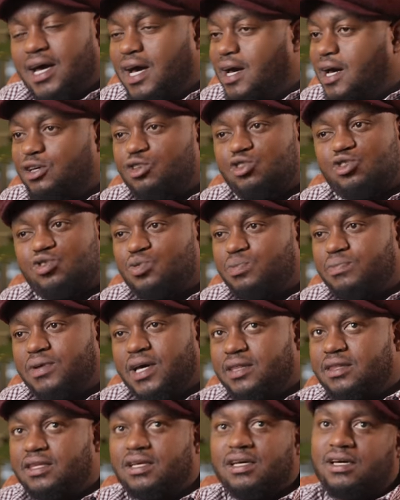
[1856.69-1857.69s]
Yeah, I used to
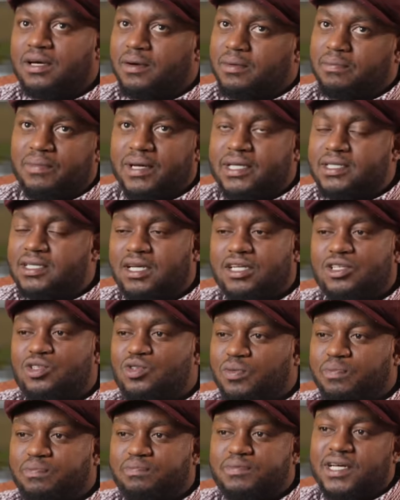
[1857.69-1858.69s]
be, I think, majorly
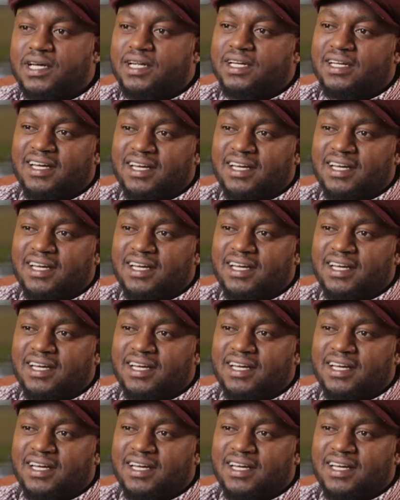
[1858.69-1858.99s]
top 10.